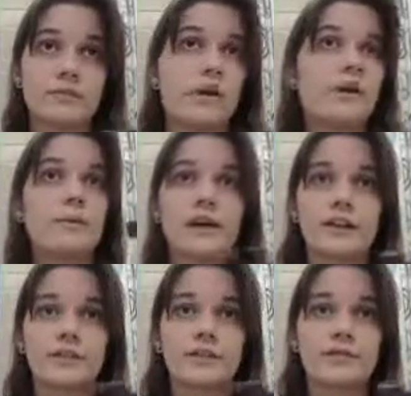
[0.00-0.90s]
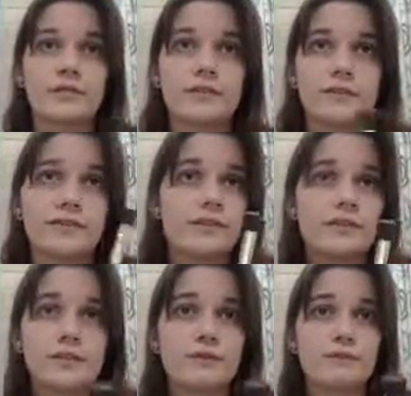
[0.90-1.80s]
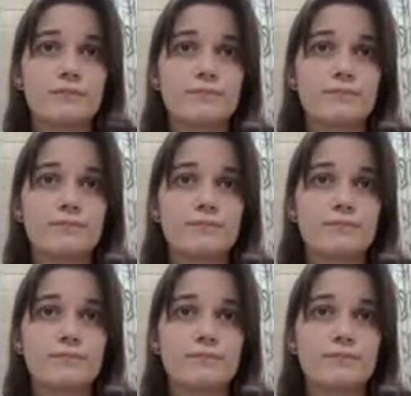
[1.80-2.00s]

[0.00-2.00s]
All my eyeshadows. Just these two.